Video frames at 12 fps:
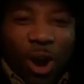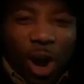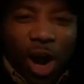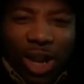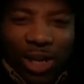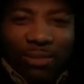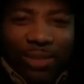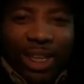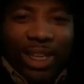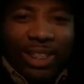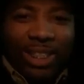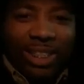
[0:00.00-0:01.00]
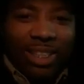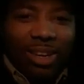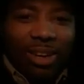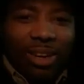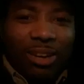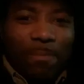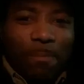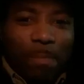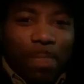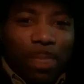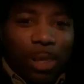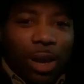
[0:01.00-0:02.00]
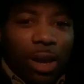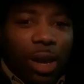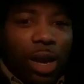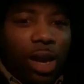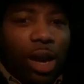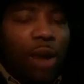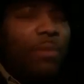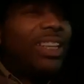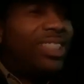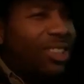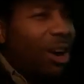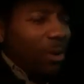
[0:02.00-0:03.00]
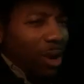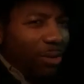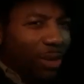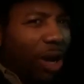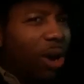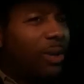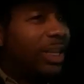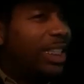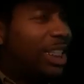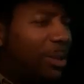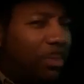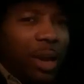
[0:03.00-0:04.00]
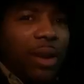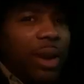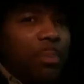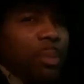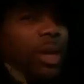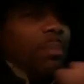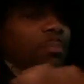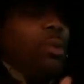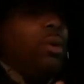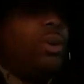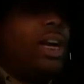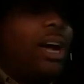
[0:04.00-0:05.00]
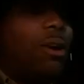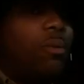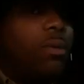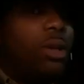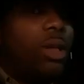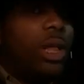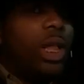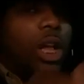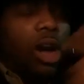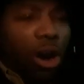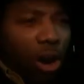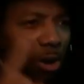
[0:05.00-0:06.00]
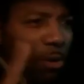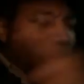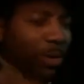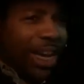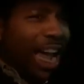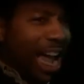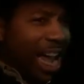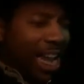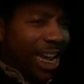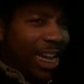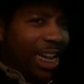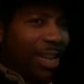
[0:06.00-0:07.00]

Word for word: All of this a result of the Holy Spirit being poured out okay.